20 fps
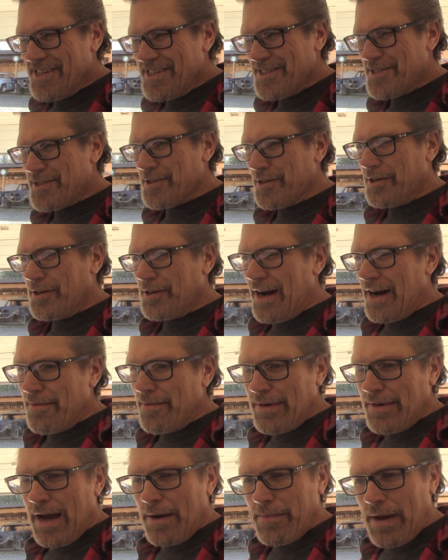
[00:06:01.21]
So
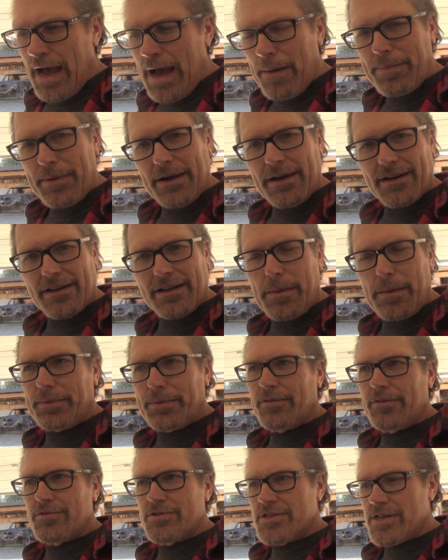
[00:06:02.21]
I'm happy. I got a
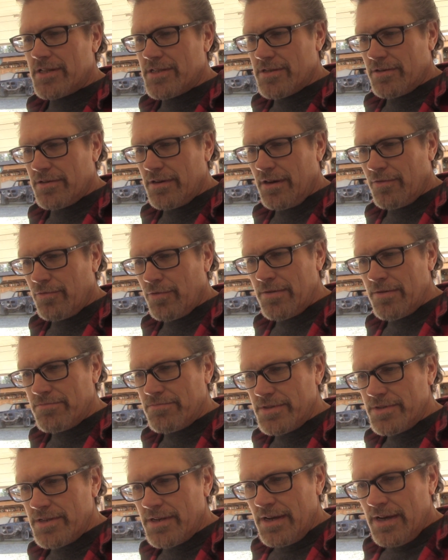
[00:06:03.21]
couple different sets of
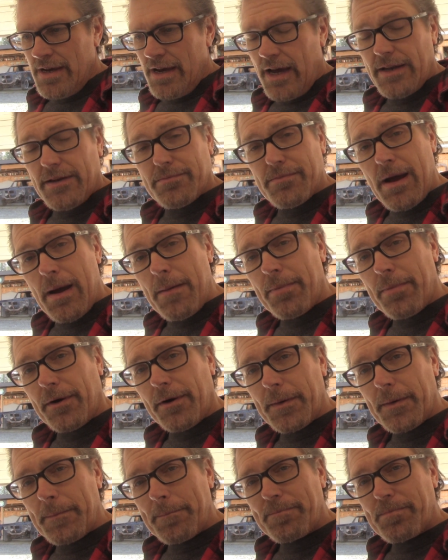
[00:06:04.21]
rims. And
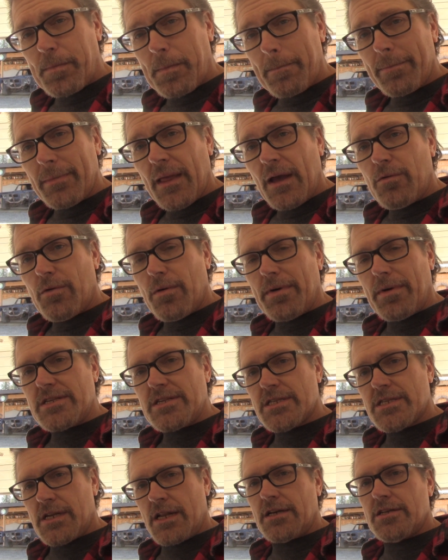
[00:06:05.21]
remember, when my
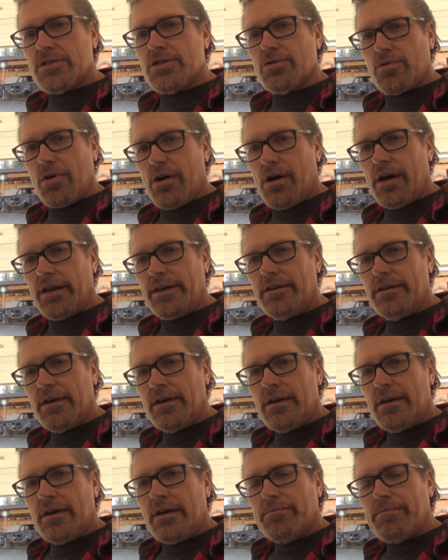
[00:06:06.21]
slicks are on,
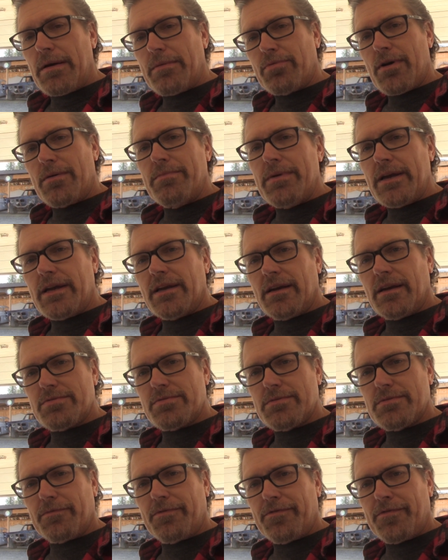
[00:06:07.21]
remember I'm making up
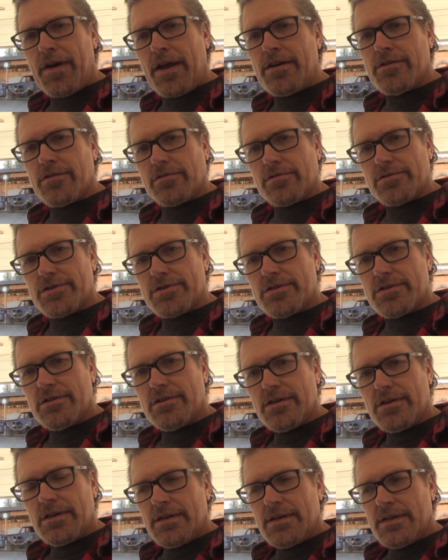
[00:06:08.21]
some fenders.
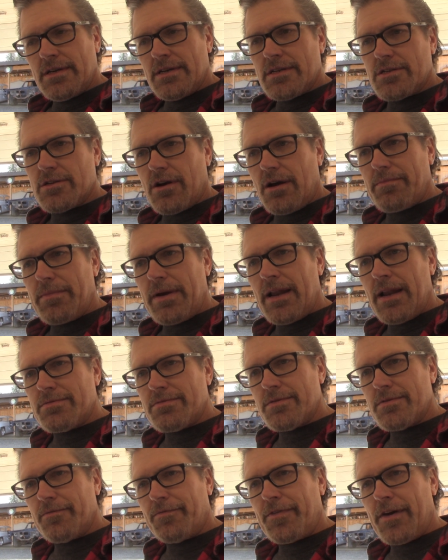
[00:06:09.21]
So I made up
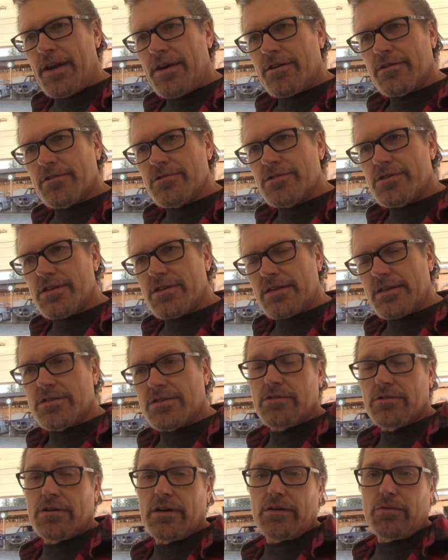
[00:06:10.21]
some fenders. I
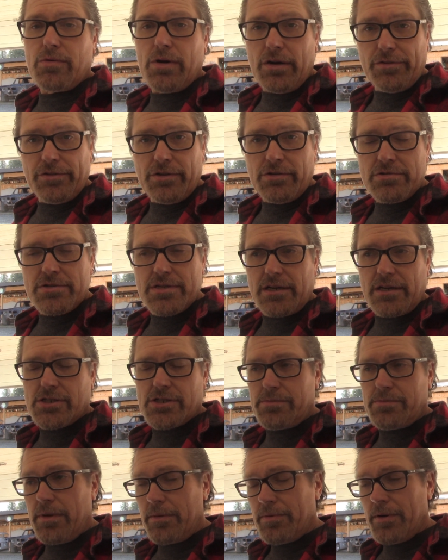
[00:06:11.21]
still got to weld those
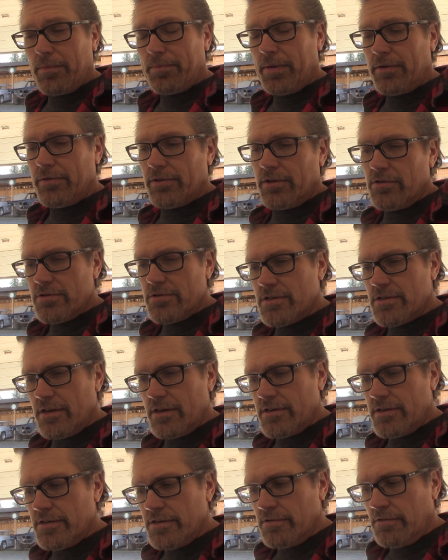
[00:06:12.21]
actually. Maybe I'll play with those
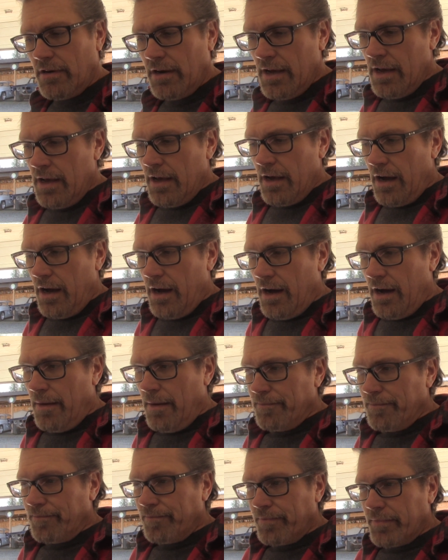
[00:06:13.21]
today too.
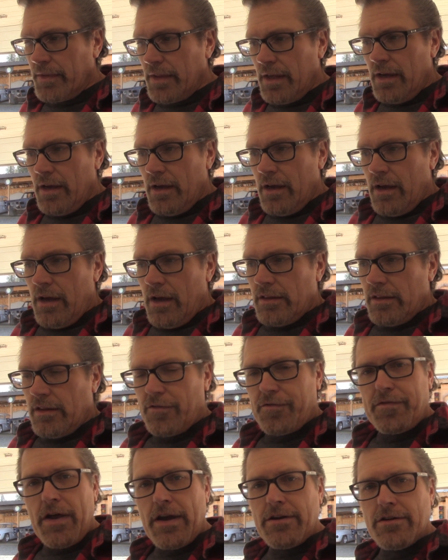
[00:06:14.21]
The
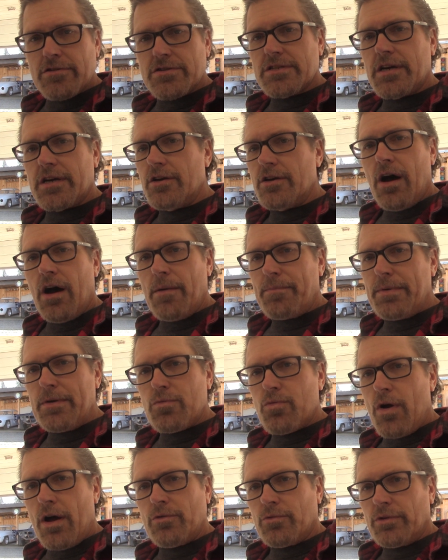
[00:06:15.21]
fenders cannot be
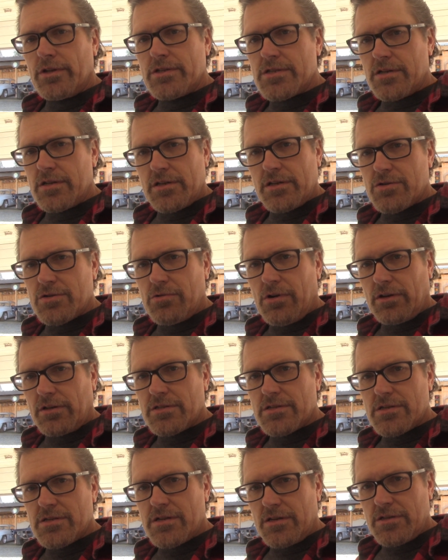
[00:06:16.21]
run when the slicks are on
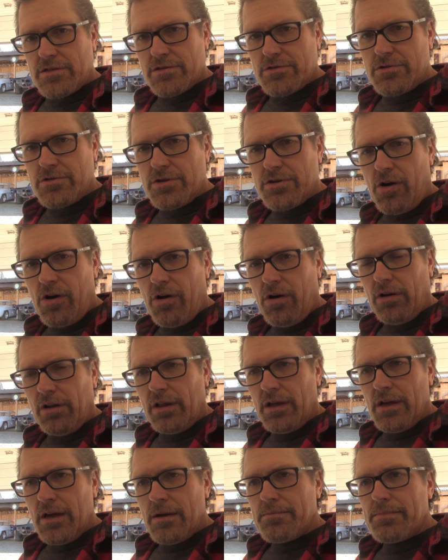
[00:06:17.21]
because the slicks are too tall.
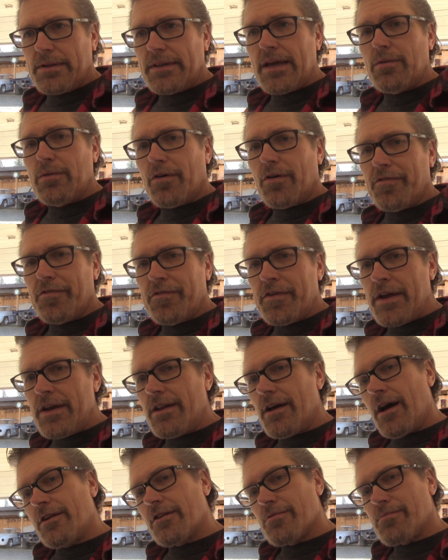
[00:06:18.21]
But they will
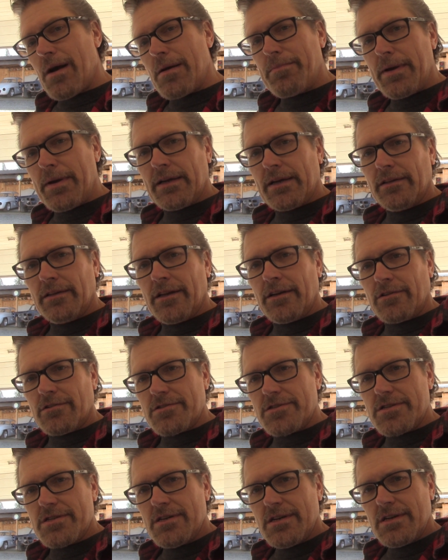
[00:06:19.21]
fit under my big and
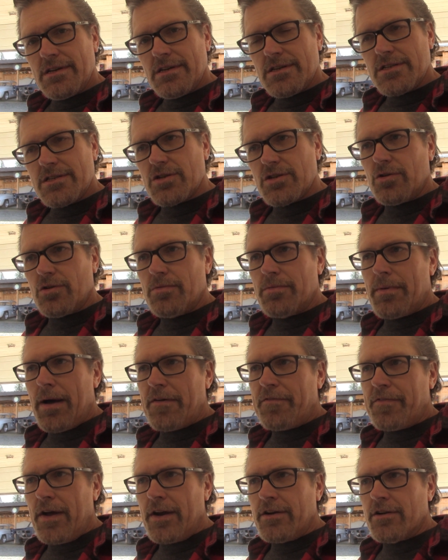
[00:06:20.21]
littles. So my
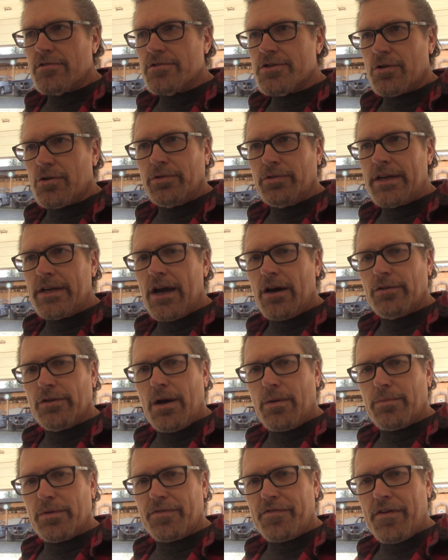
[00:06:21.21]
fenders are only held
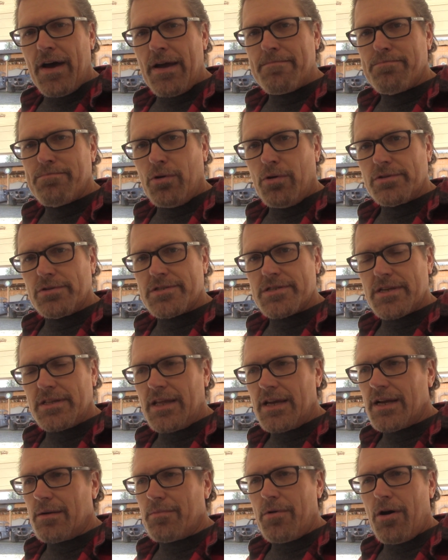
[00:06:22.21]
on with 5 bolts and
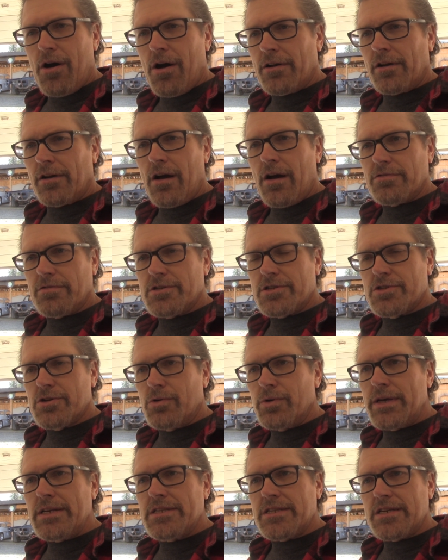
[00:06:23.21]
they come on and off
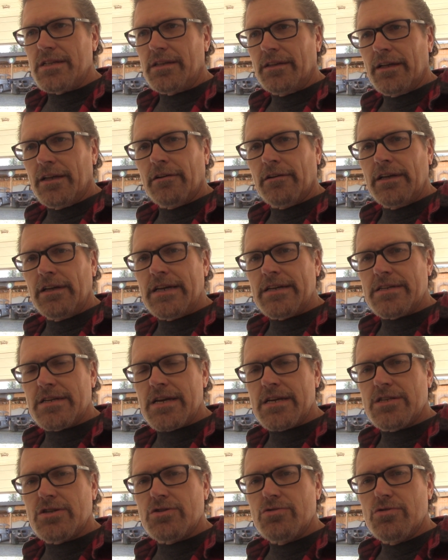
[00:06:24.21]
so easy. Literally it
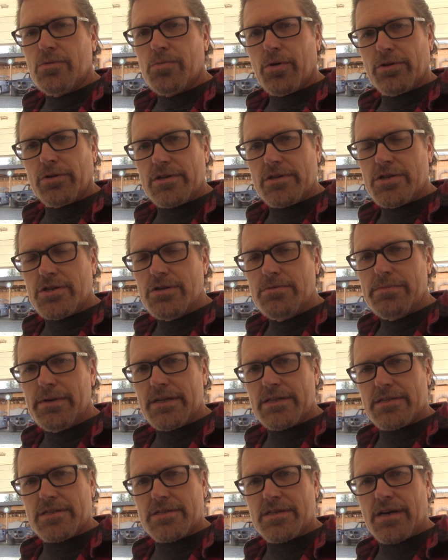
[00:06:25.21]
takes you no more than 2
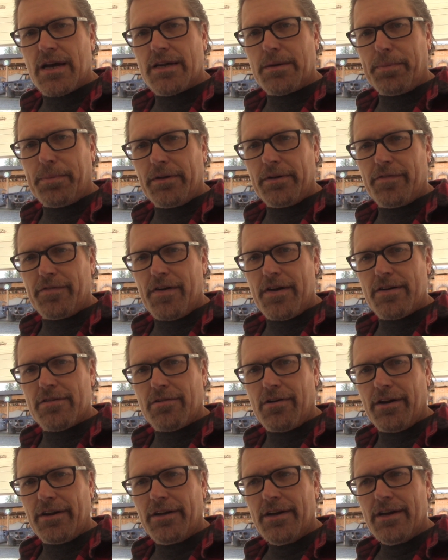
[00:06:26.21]
minutes aside to put the
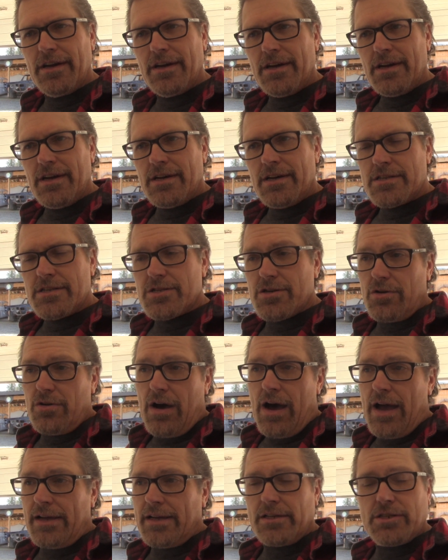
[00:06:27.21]
fender on.
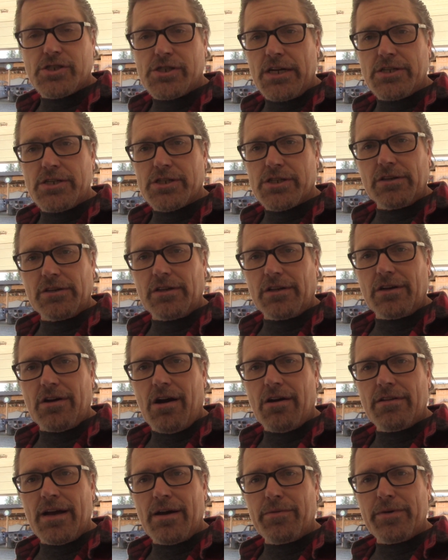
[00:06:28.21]
So I can change the look of the
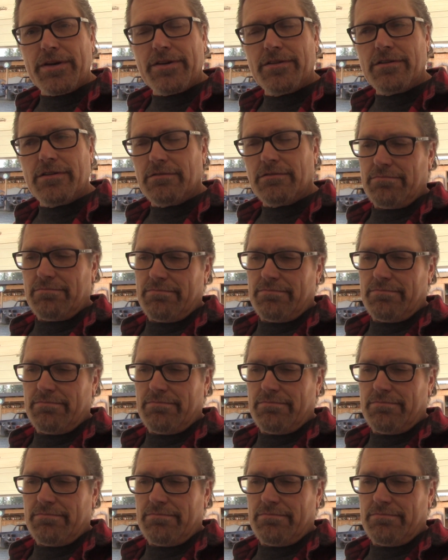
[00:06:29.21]
car that way too.